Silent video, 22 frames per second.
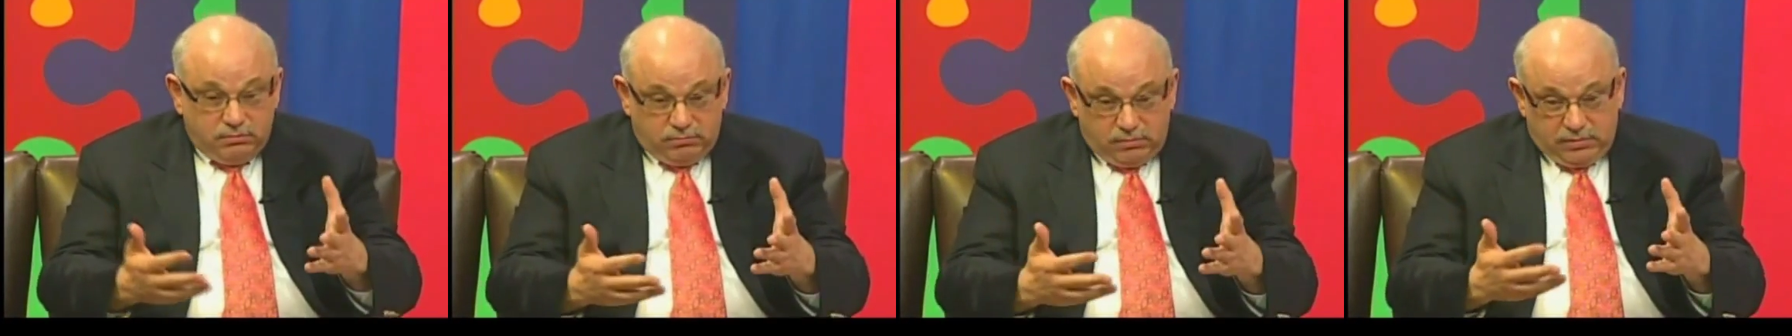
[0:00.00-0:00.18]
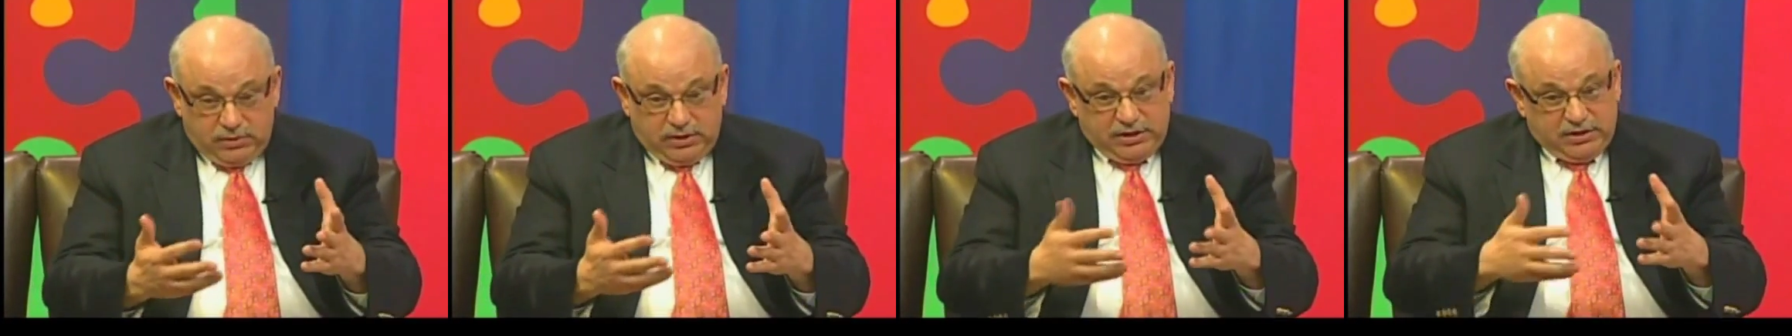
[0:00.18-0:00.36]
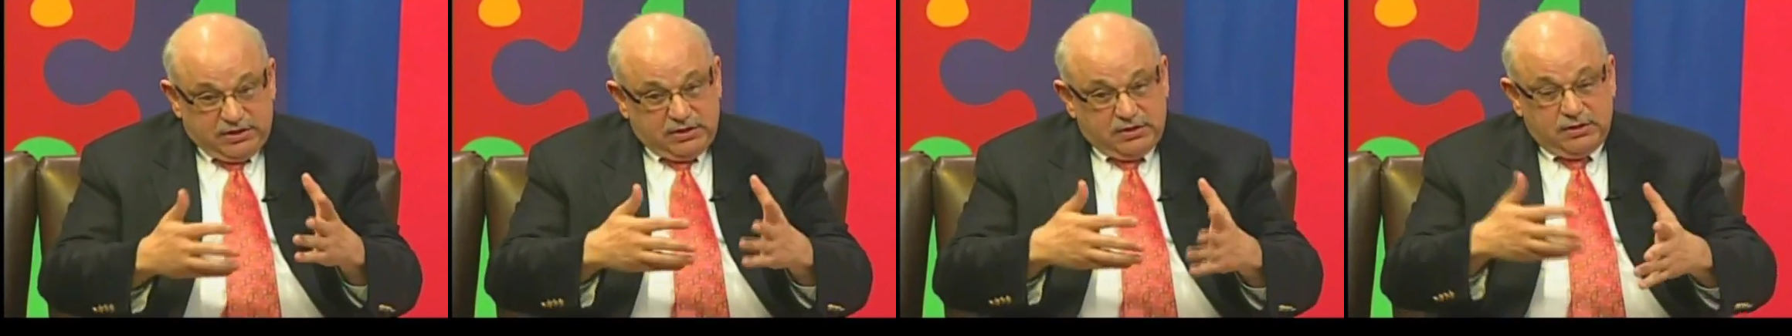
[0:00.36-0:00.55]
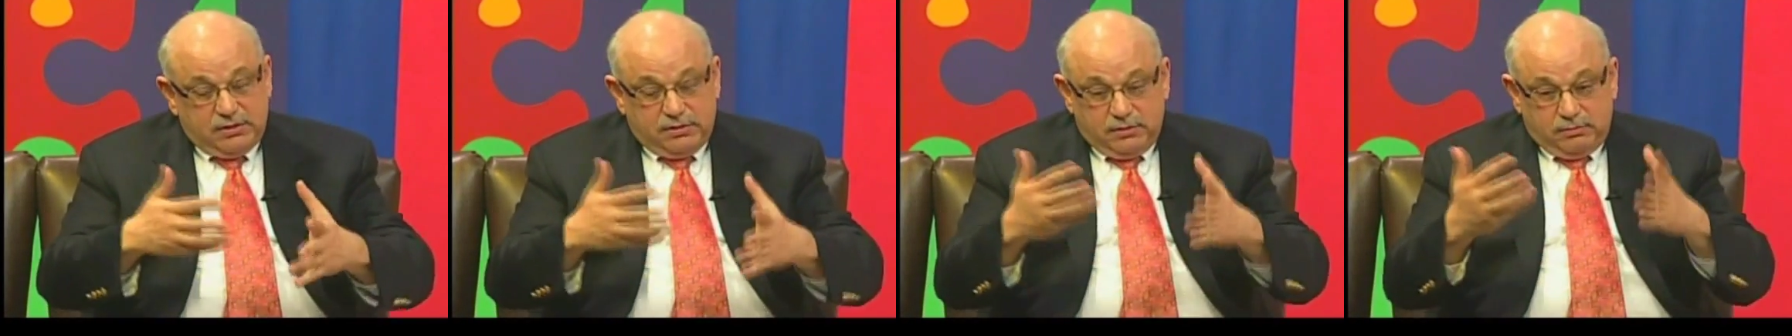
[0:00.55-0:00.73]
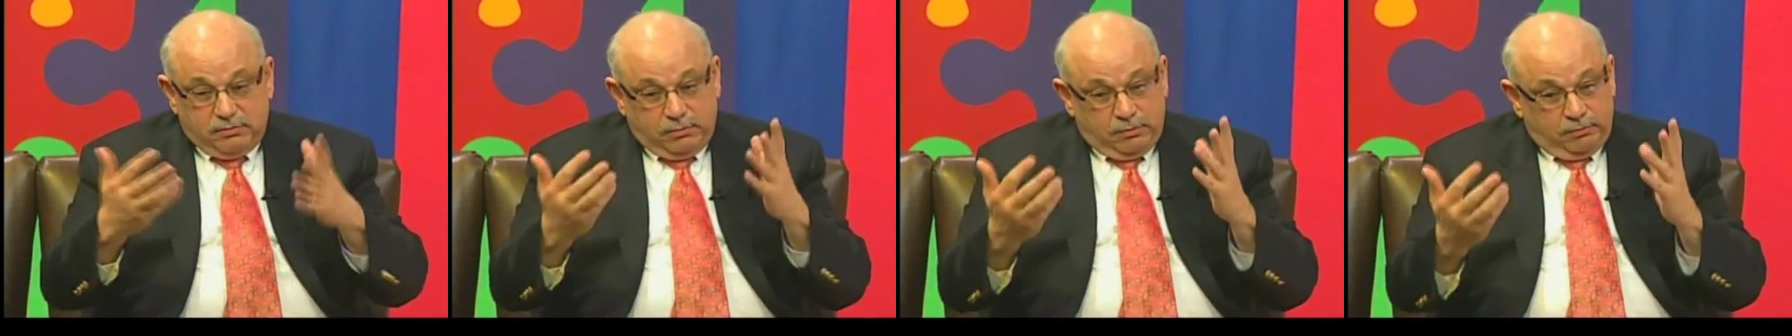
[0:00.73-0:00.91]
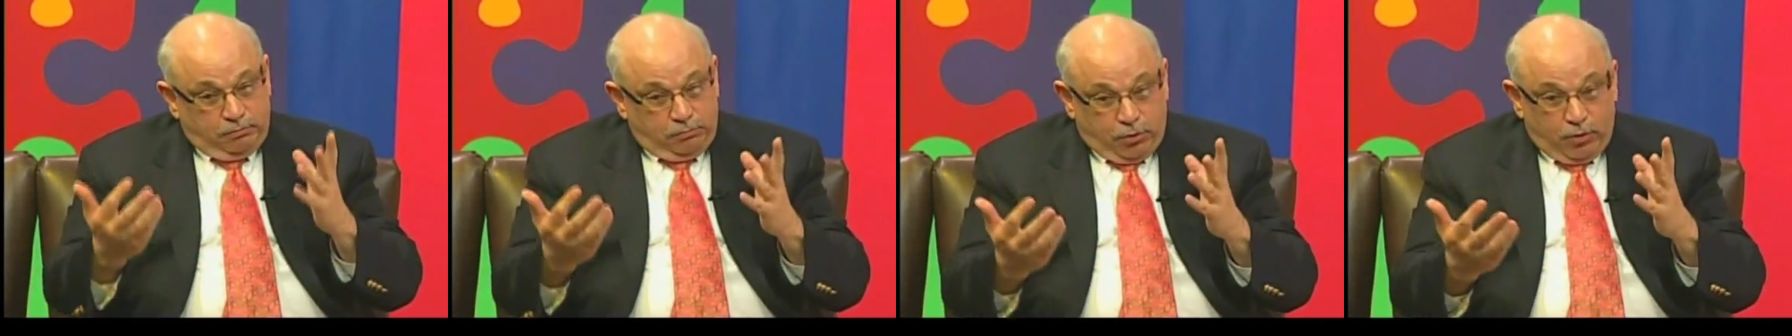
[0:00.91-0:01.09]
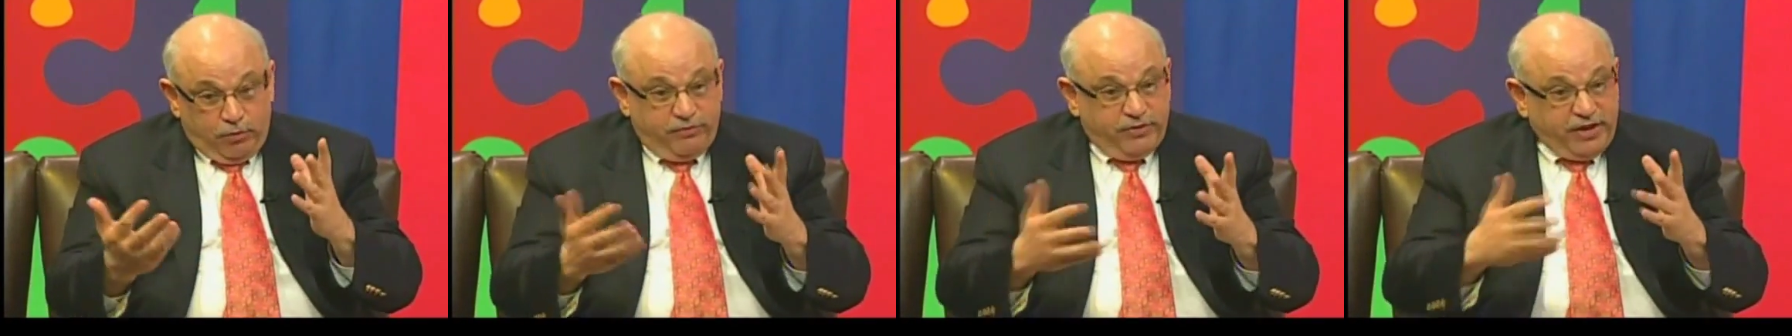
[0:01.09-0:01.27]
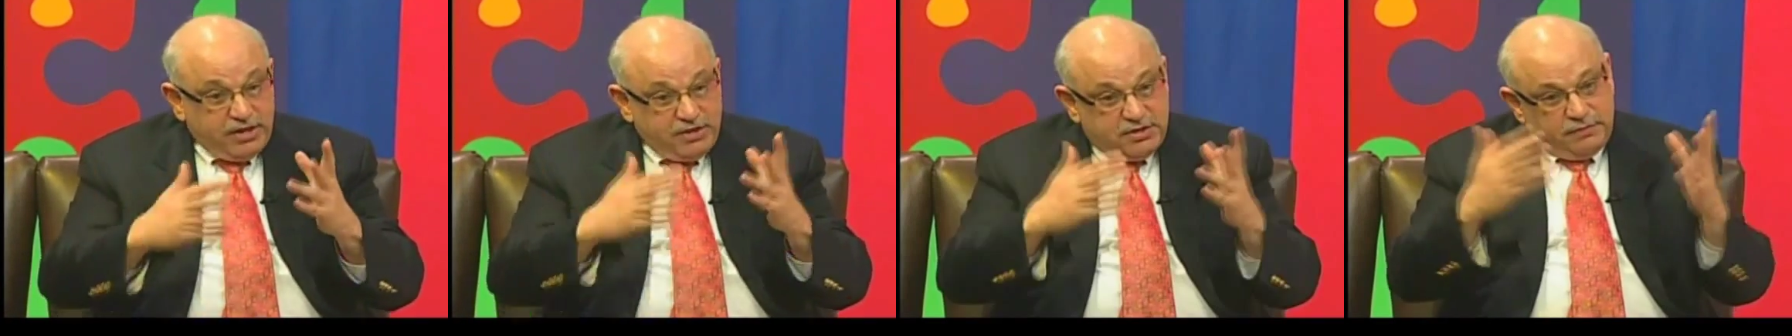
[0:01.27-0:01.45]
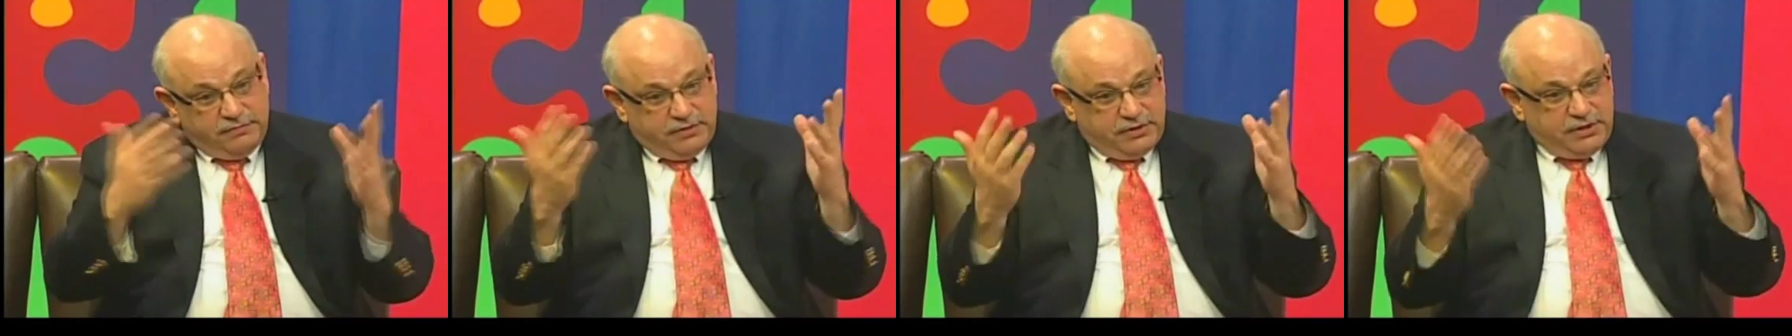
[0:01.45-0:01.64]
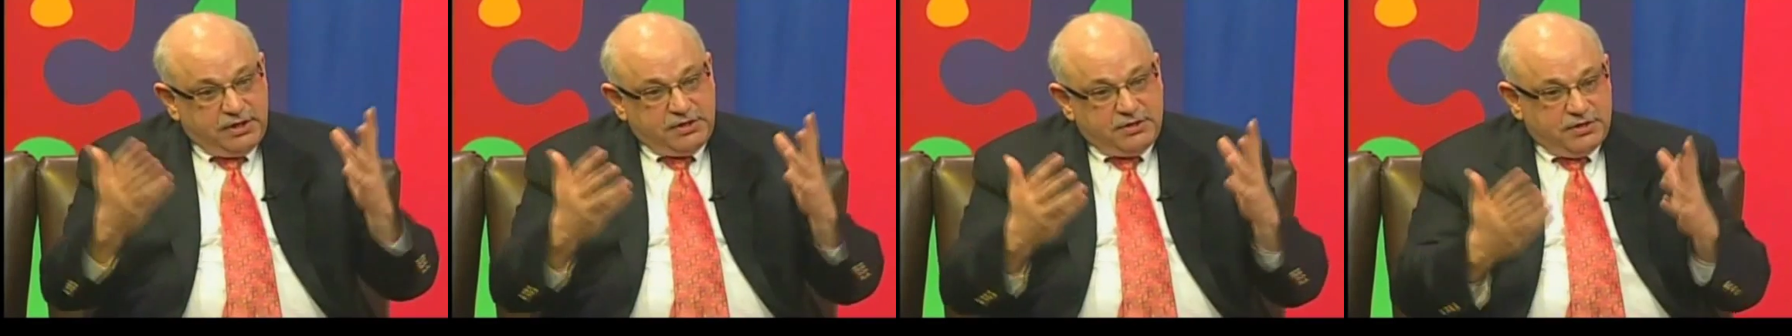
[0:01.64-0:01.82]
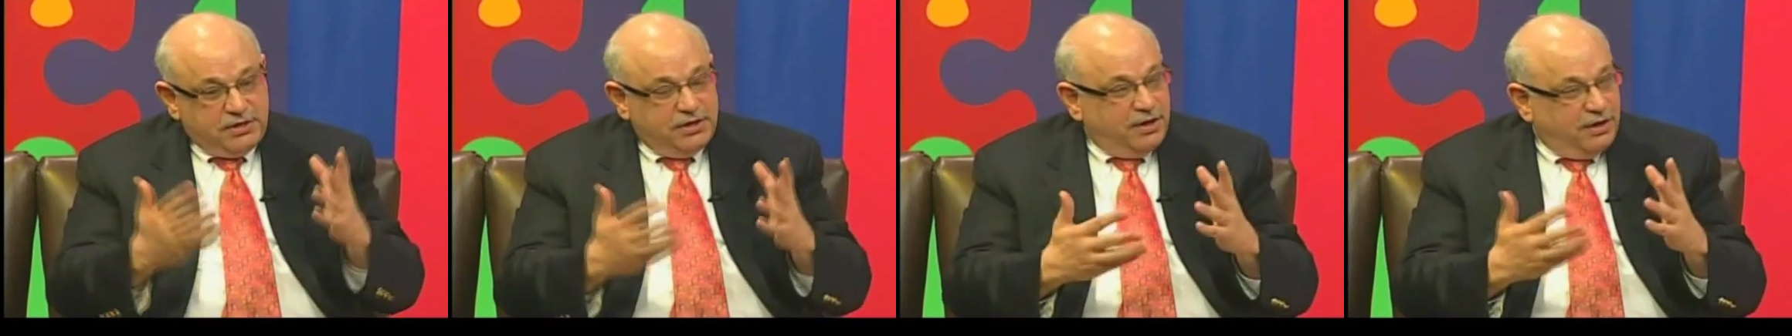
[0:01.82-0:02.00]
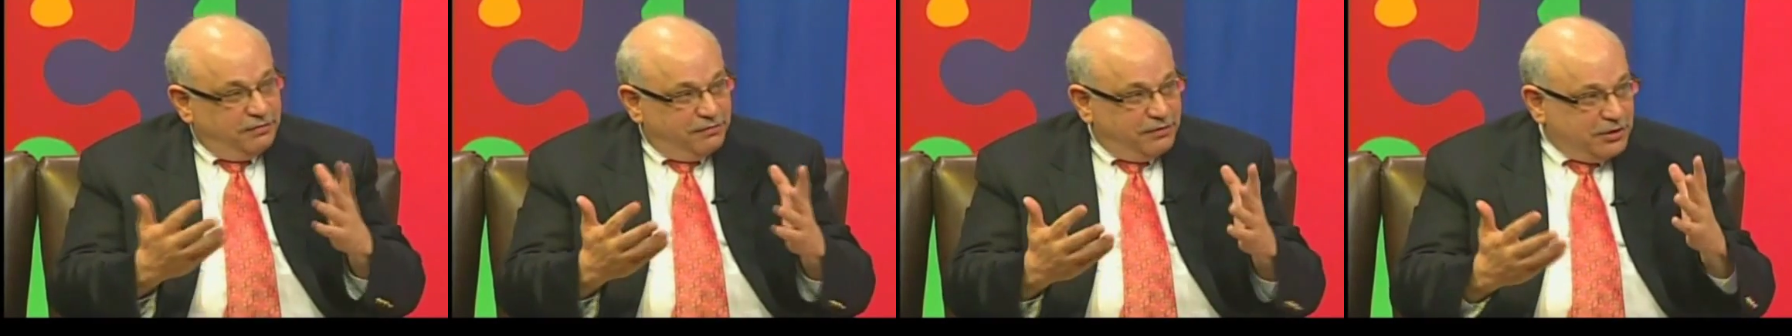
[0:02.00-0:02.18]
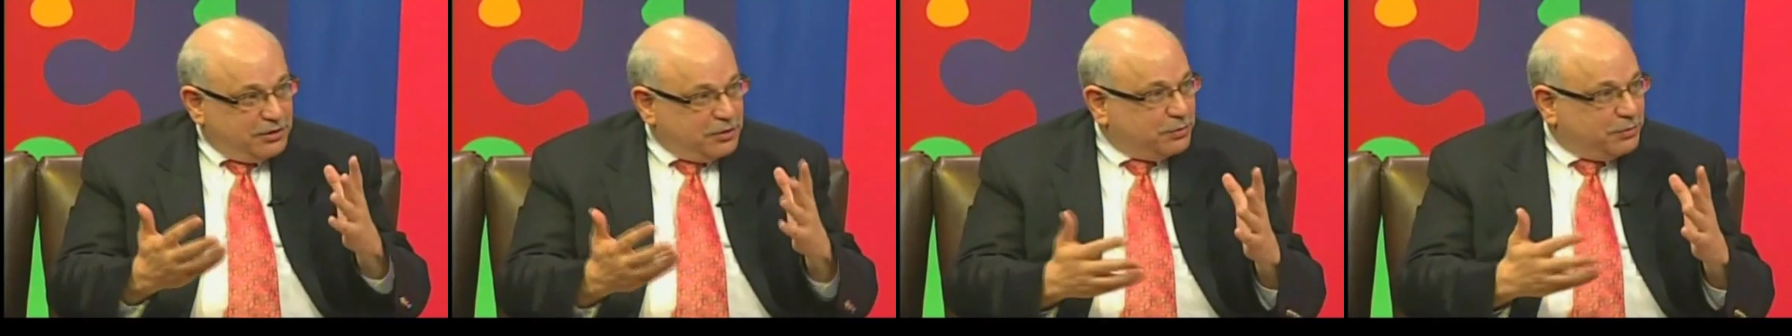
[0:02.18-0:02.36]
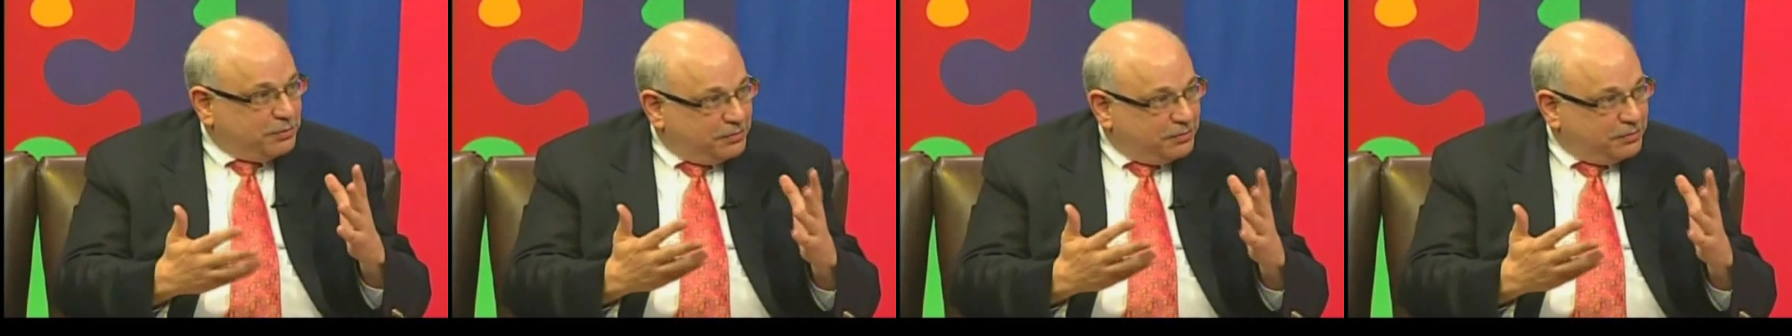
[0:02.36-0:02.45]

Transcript: this pervasiveness of this